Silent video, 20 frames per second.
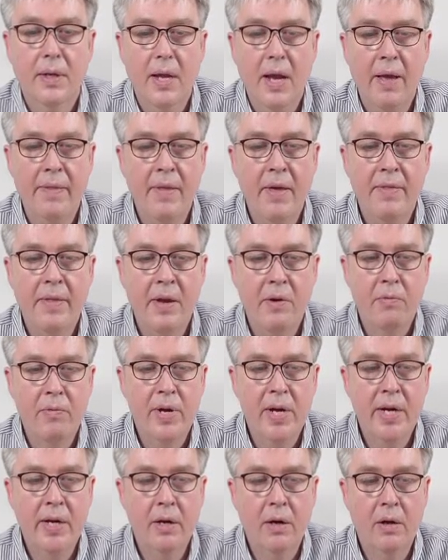And then they
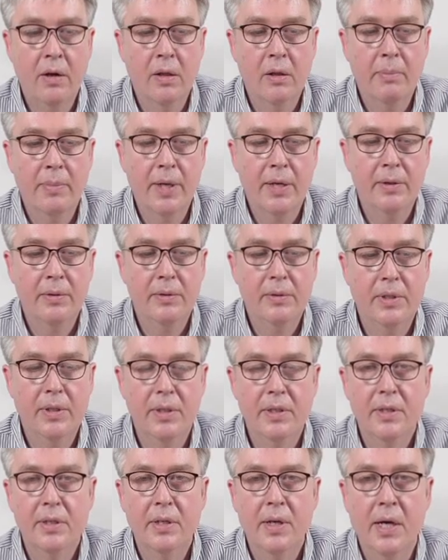read all about
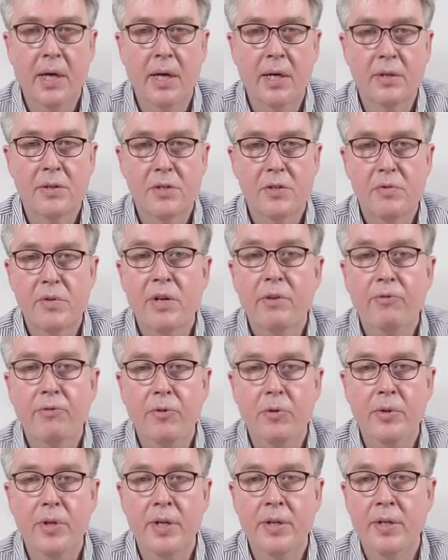uh, street
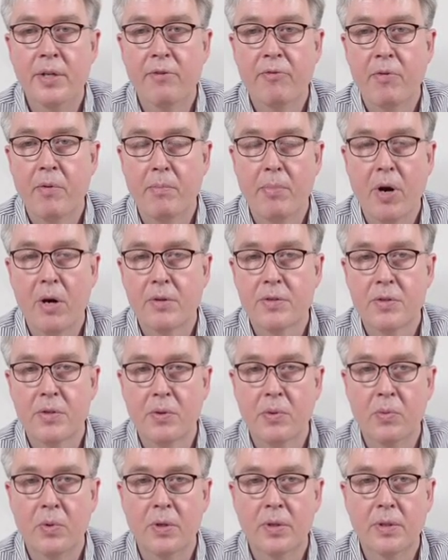food in different parts of
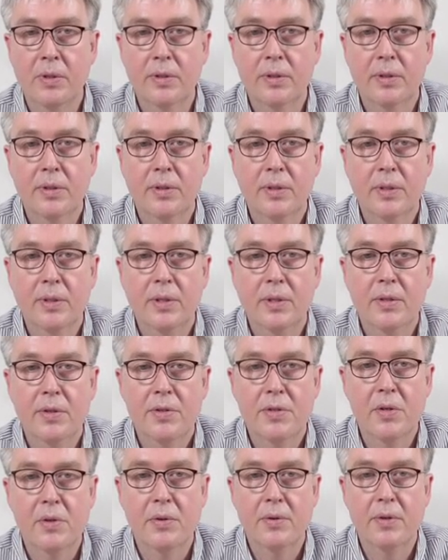the world.
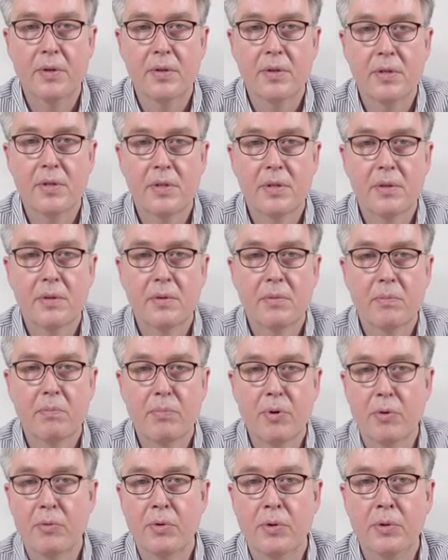So there's
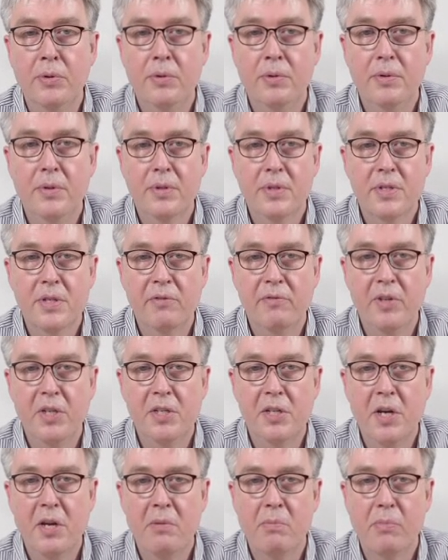Peru,
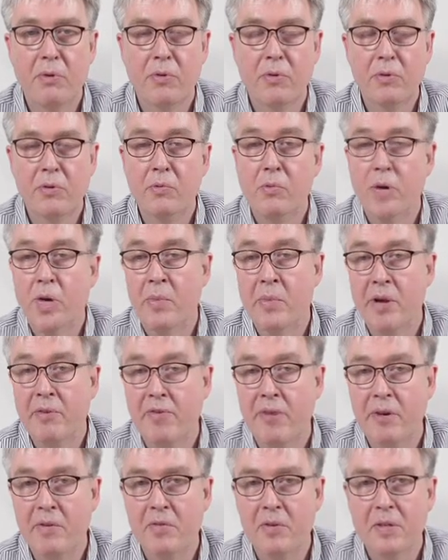ceviche in Peru, one of my
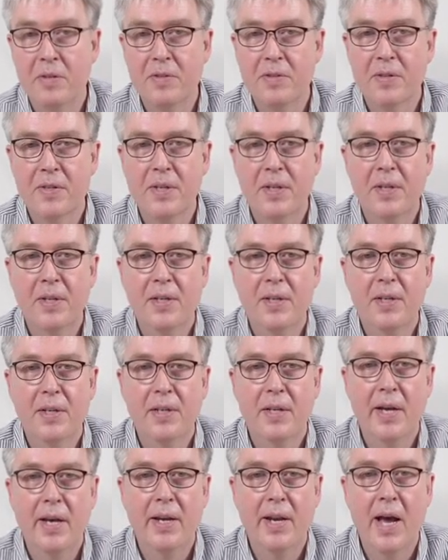favorites
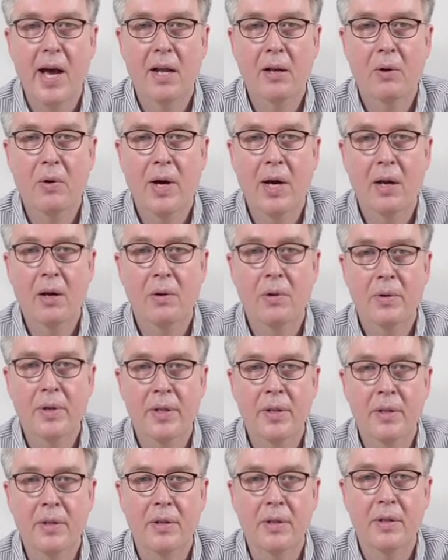and halo halo
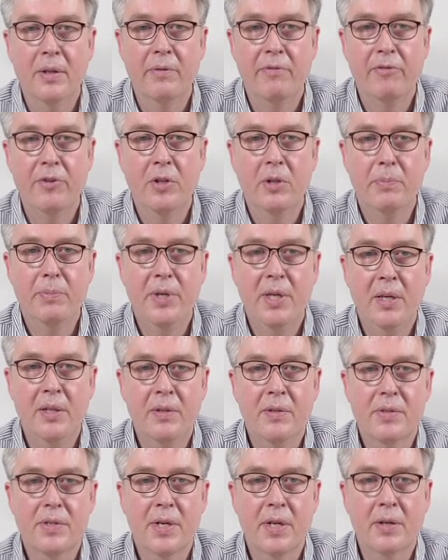in the
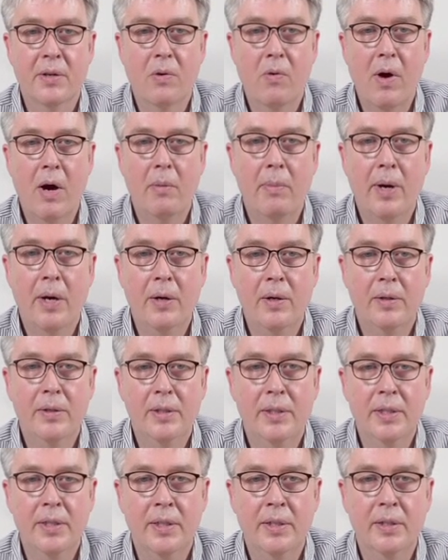Philippines and
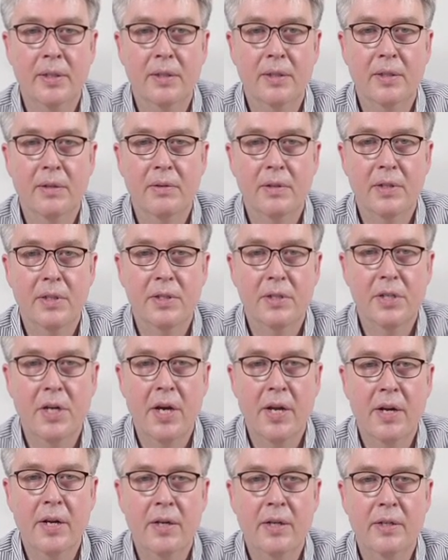guabao in
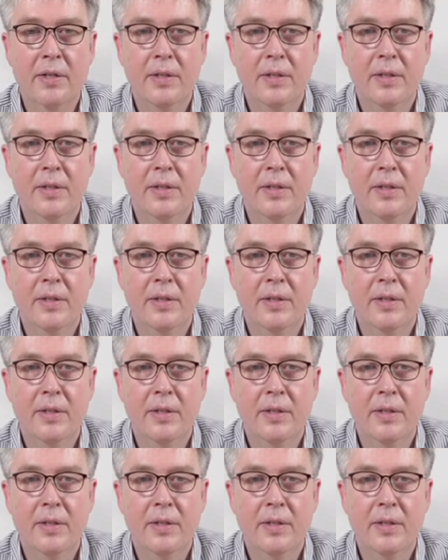China.